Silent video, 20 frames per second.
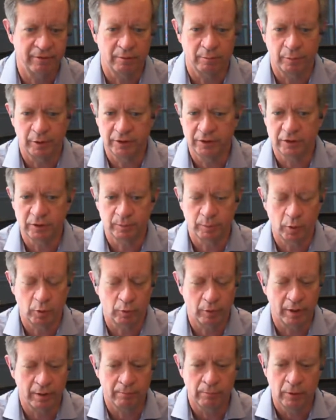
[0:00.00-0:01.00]
of an apprentice
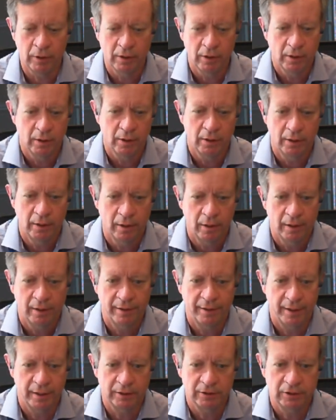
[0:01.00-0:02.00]
program,
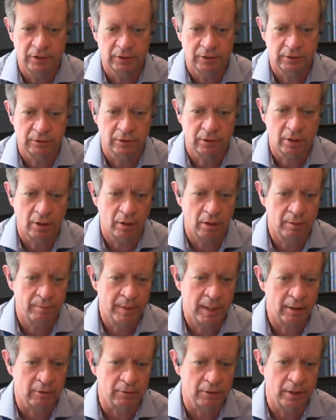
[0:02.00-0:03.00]
they just cull
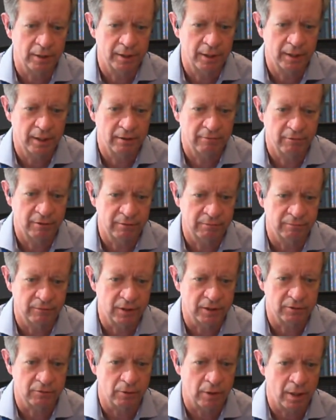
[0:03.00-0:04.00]
them out and they never even
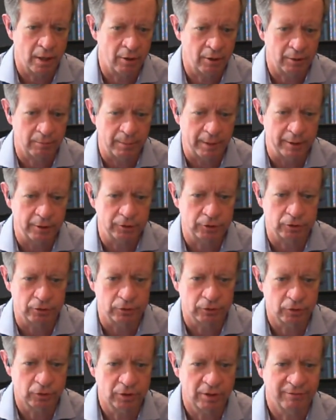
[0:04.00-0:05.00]
get to a hiring manager.
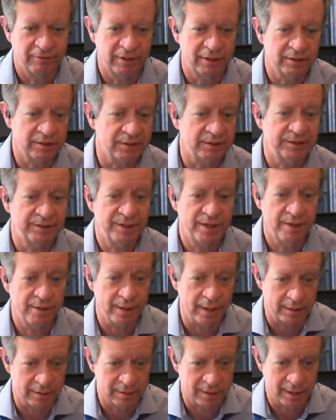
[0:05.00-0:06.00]
So you never get to see
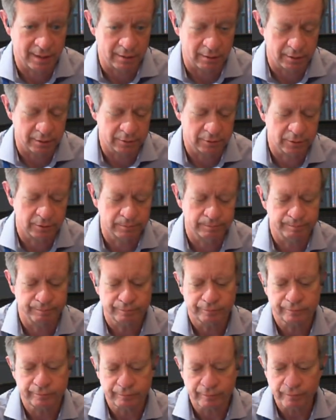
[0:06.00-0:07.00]
that talent.
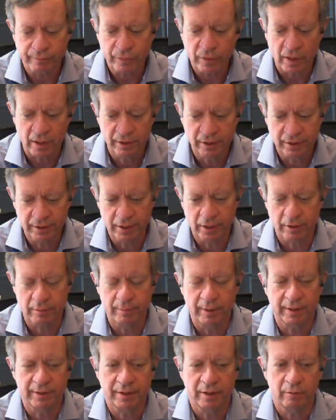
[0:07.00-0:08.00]
And then the other
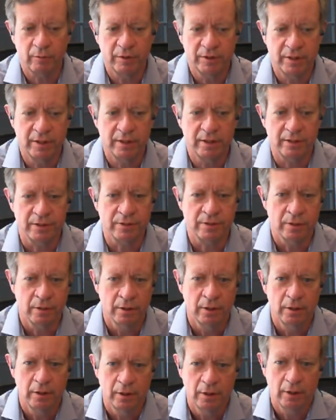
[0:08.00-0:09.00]
big thing we did is,
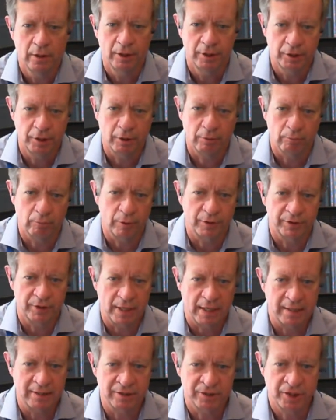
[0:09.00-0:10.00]
with
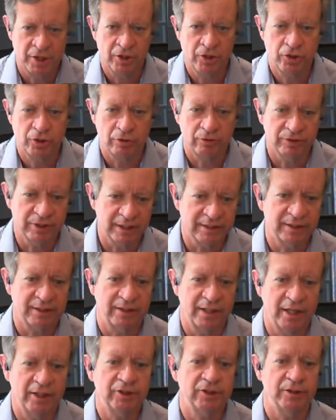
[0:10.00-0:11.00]
that intentional
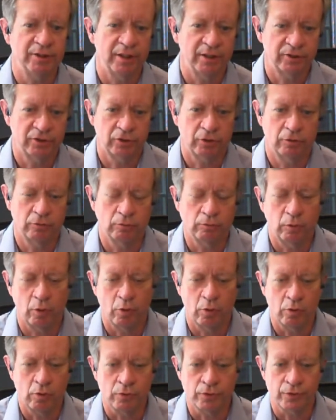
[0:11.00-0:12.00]
designation that certain
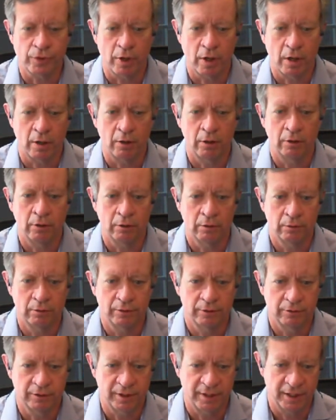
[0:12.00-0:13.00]
roles are
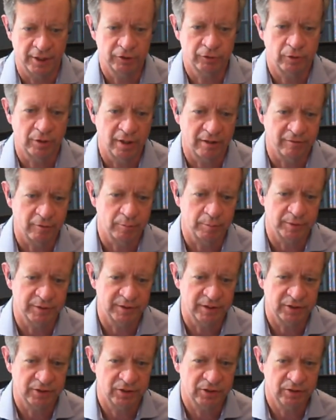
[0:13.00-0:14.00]
the entry-level
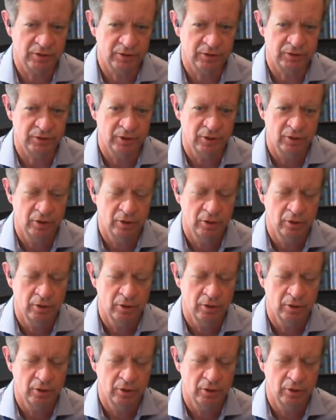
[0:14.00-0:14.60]
positions,